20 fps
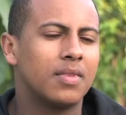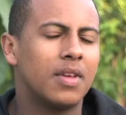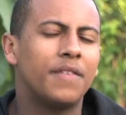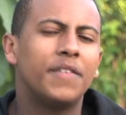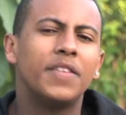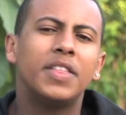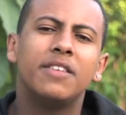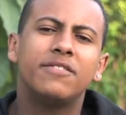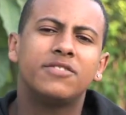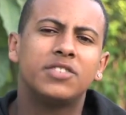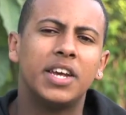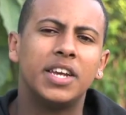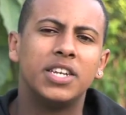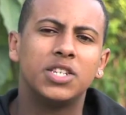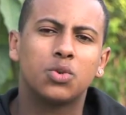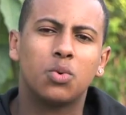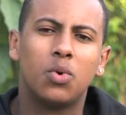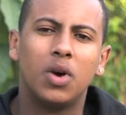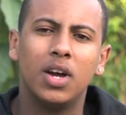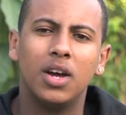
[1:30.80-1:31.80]
I think they've
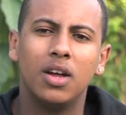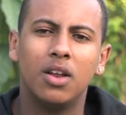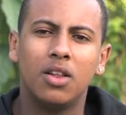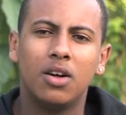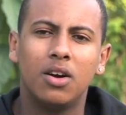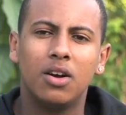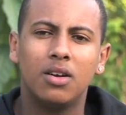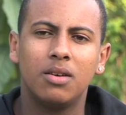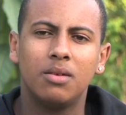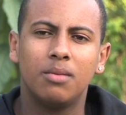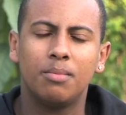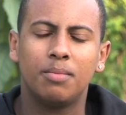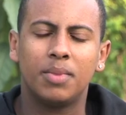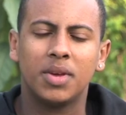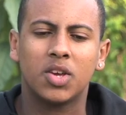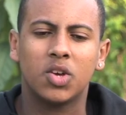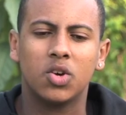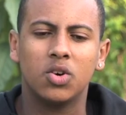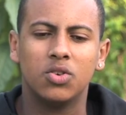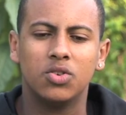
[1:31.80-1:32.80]
changed quite a lot,
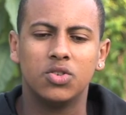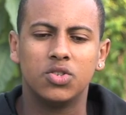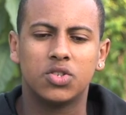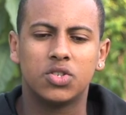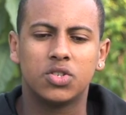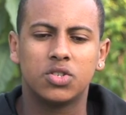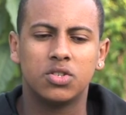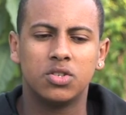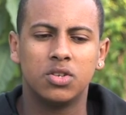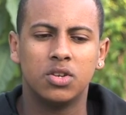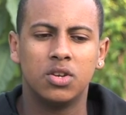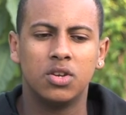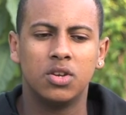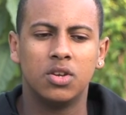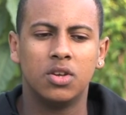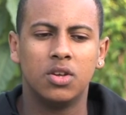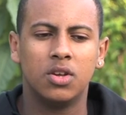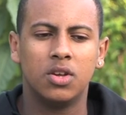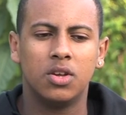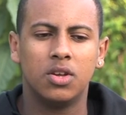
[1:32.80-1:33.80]
because,
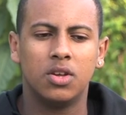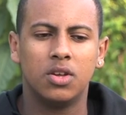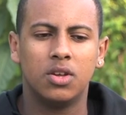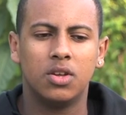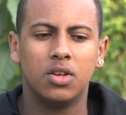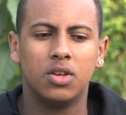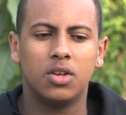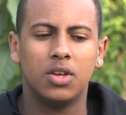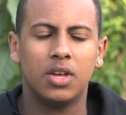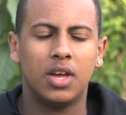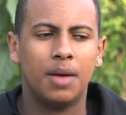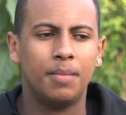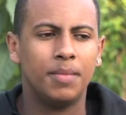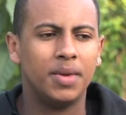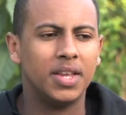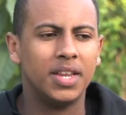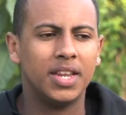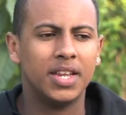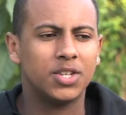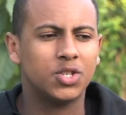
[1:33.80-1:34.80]
I
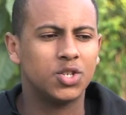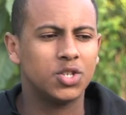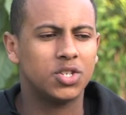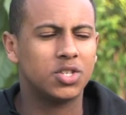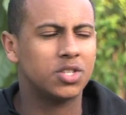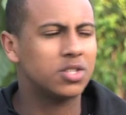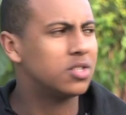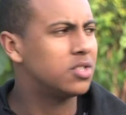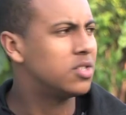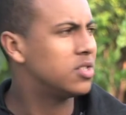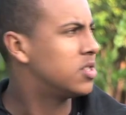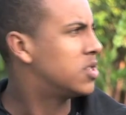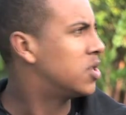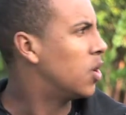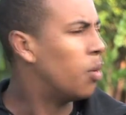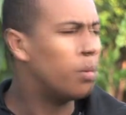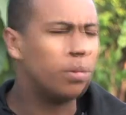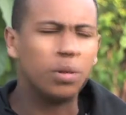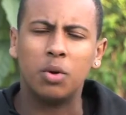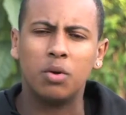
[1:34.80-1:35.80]
mean, it's just
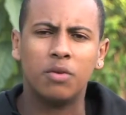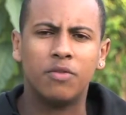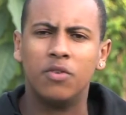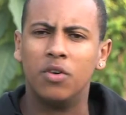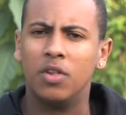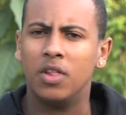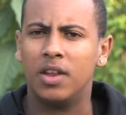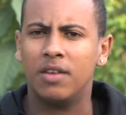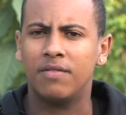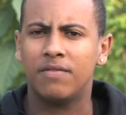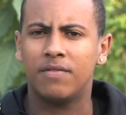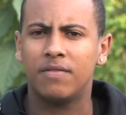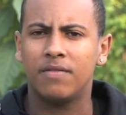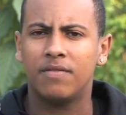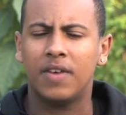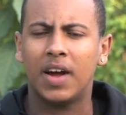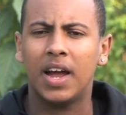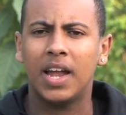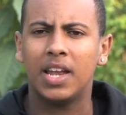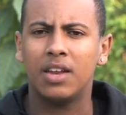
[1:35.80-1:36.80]
so beautiful, and
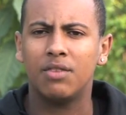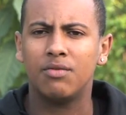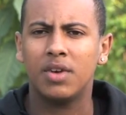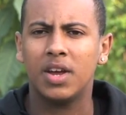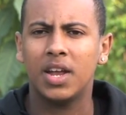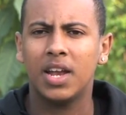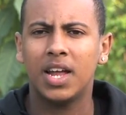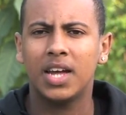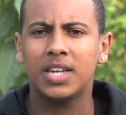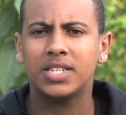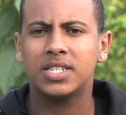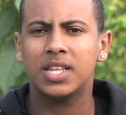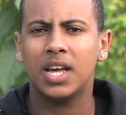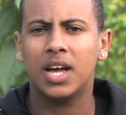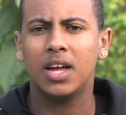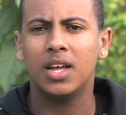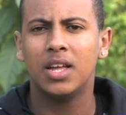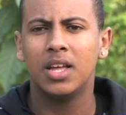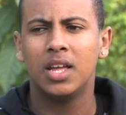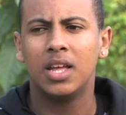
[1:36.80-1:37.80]
I've finally realised
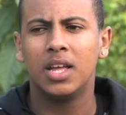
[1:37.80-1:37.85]
that